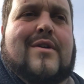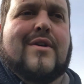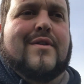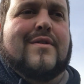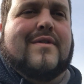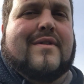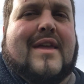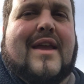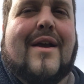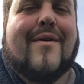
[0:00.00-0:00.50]
good
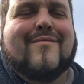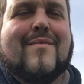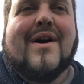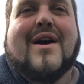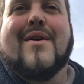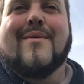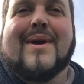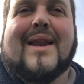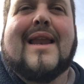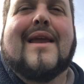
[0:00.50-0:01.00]
thing
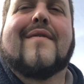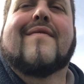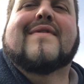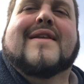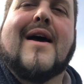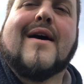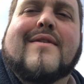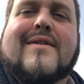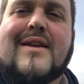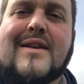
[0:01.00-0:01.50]
where we live
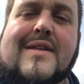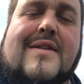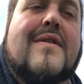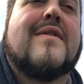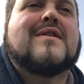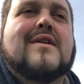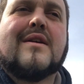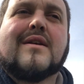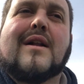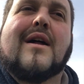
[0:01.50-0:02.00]
down
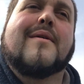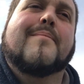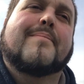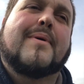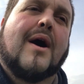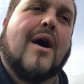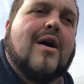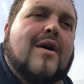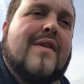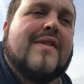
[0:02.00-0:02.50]
this
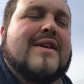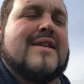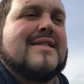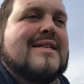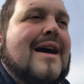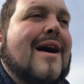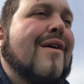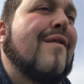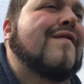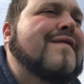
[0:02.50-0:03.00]
part of the
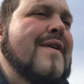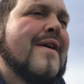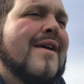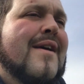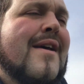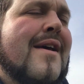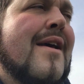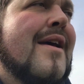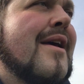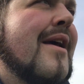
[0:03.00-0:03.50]
south
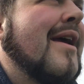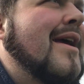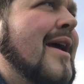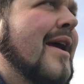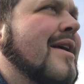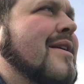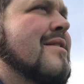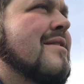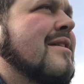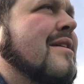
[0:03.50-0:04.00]

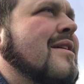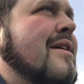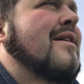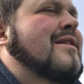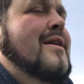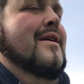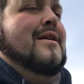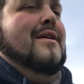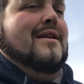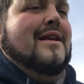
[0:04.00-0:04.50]
is,
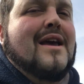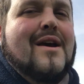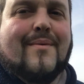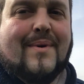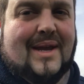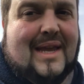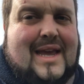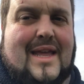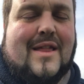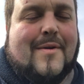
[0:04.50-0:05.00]
yeah,
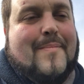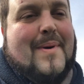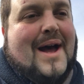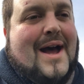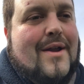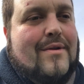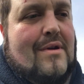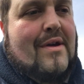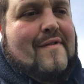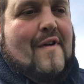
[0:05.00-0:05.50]
we get the
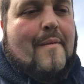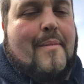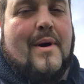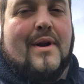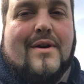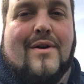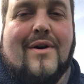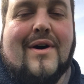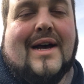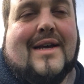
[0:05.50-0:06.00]
bad weather,
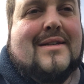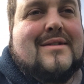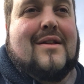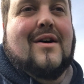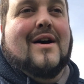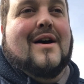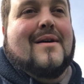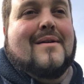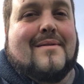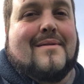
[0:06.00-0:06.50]
but not as
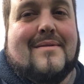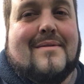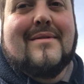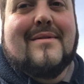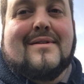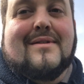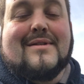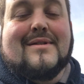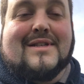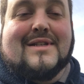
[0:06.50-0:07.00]
like
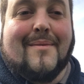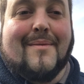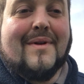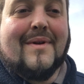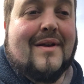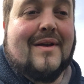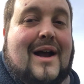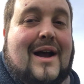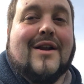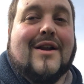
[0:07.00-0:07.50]
some of
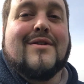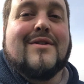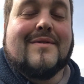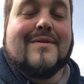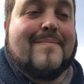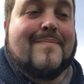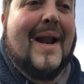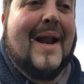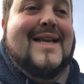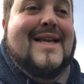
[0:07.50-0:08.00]
the
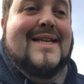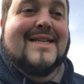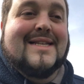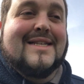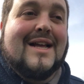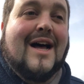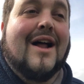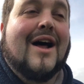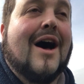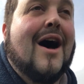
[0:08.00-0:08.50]
places
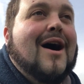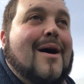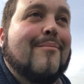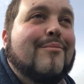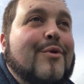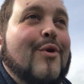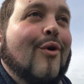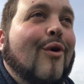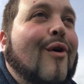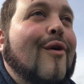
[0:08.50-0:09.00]
that are up
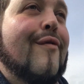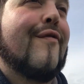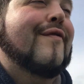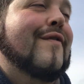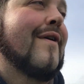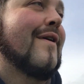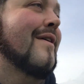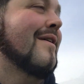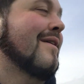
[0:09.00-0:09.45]
north.